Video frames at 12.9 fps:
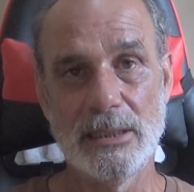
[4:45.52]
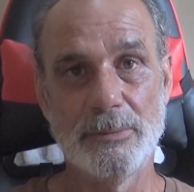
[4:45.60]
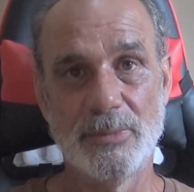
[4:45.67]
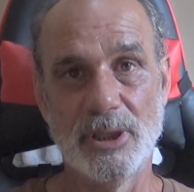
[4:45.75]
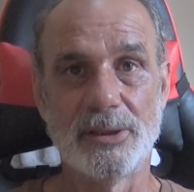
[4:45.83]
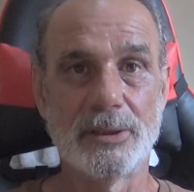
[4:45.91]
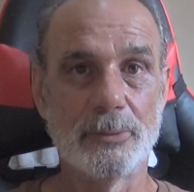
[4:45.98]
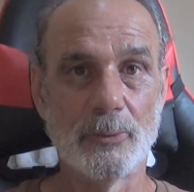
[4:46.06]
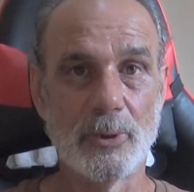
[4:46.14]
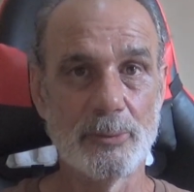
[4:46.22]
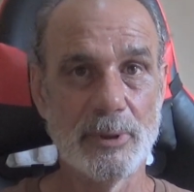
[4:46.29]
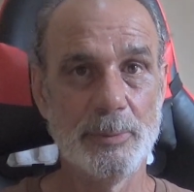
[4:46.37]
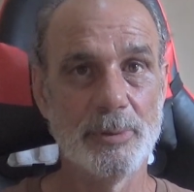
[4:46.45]
But the
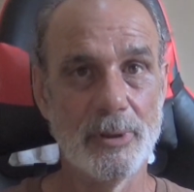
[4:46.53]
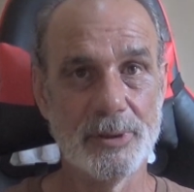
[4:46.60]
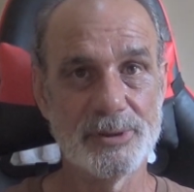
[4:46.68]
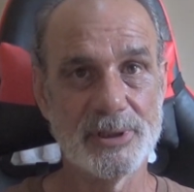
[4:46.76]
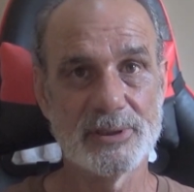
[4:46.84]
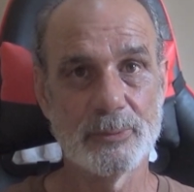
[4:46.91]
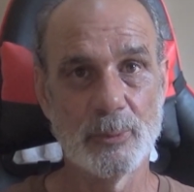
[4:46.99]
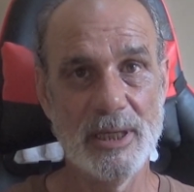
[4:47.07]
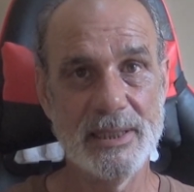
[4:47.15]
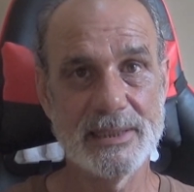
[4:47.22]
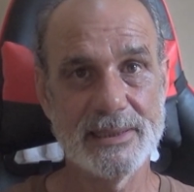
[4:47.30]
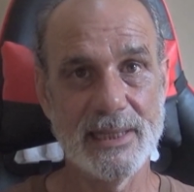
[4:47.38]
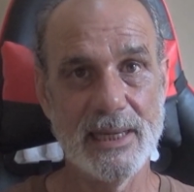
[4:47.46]
one we purchased
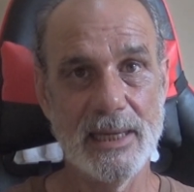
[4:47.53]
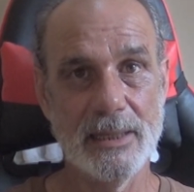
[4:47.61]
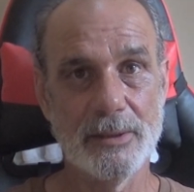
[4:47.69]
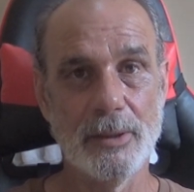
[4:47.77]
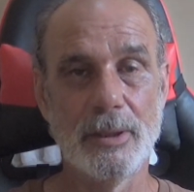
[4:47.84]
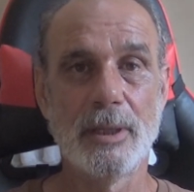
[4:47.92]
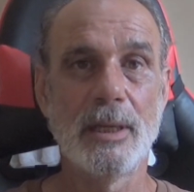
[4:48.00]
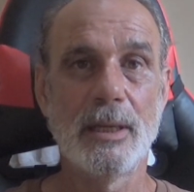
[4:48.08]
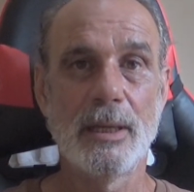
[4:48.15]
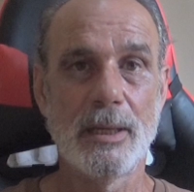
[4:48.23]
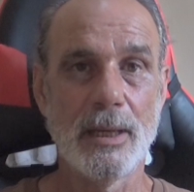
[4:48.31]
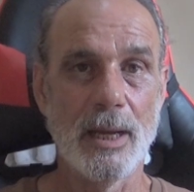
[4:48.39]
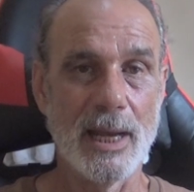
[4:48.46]
Wednesday,
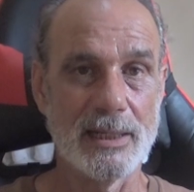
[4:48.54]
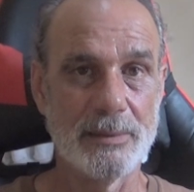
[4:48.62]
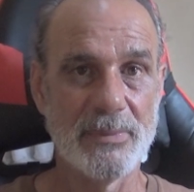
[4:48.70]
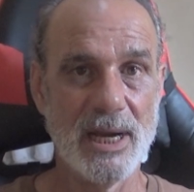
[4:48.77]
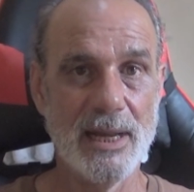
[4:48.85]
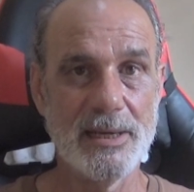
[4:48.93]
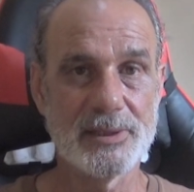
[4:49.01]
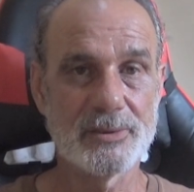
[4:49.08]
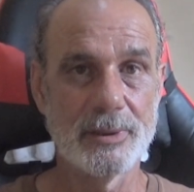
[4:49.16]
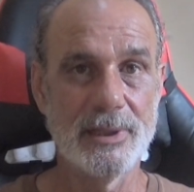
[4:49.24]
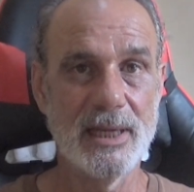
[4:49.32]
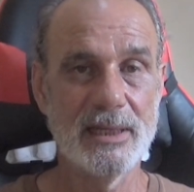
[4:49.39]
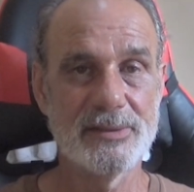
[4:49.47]
on the minus or
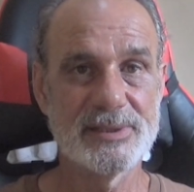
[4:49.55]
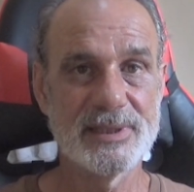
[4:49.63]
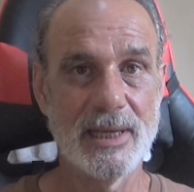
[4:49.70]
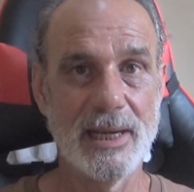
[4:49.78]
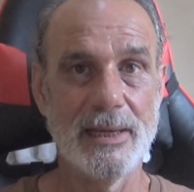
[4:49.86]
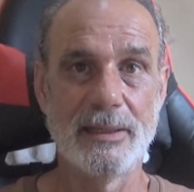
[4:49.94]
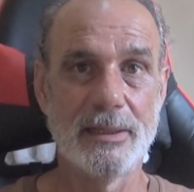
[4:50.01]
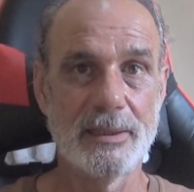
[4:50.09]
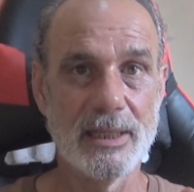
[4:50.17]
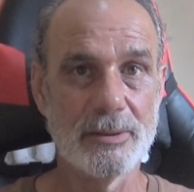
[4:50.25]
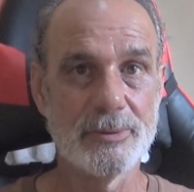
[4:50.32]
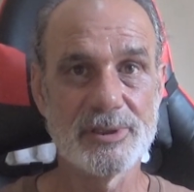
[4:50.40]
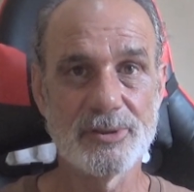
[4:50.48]
negative side,
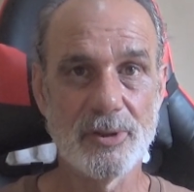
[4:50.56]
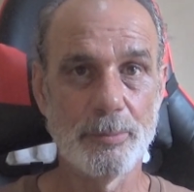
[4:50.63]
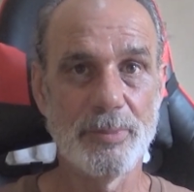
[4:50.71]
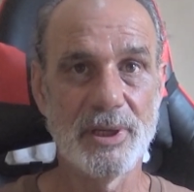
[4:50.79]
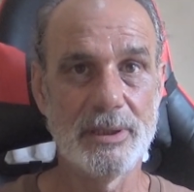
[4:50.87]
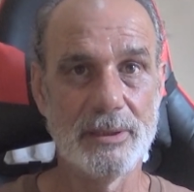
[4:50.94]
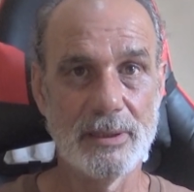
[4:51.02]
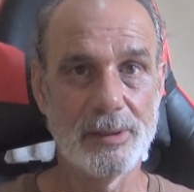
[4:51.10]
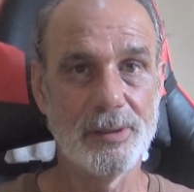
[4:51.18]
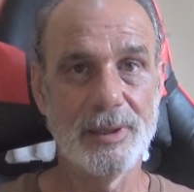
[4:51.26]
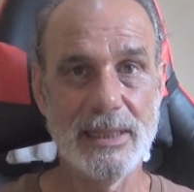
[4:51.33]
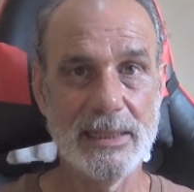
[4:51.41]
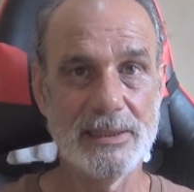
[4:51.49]
there was no button
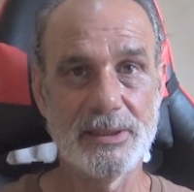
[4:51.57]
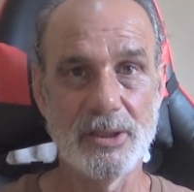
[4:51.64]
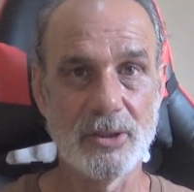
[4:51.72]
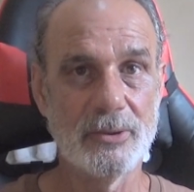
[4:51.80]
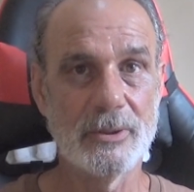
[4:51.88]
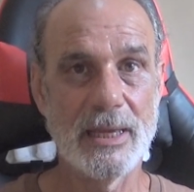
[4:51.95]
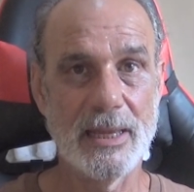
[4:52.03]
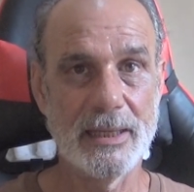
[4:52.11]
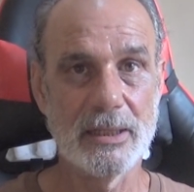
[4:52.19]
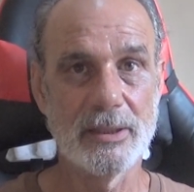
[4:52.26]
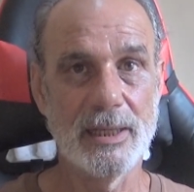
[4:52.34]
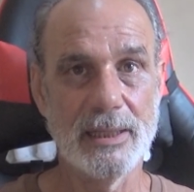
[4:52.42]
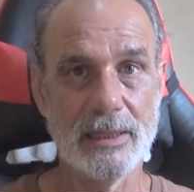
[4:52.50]
underneath. You could not
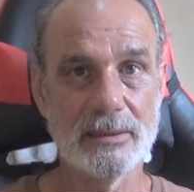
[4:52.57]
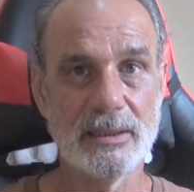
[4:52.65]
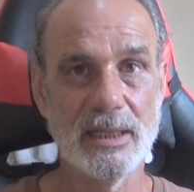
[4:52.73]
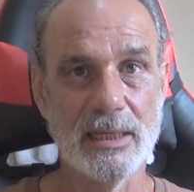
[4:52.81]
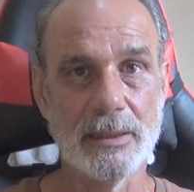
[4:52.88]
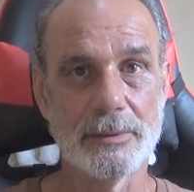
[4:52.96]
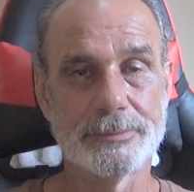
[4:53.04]
hear any clicking.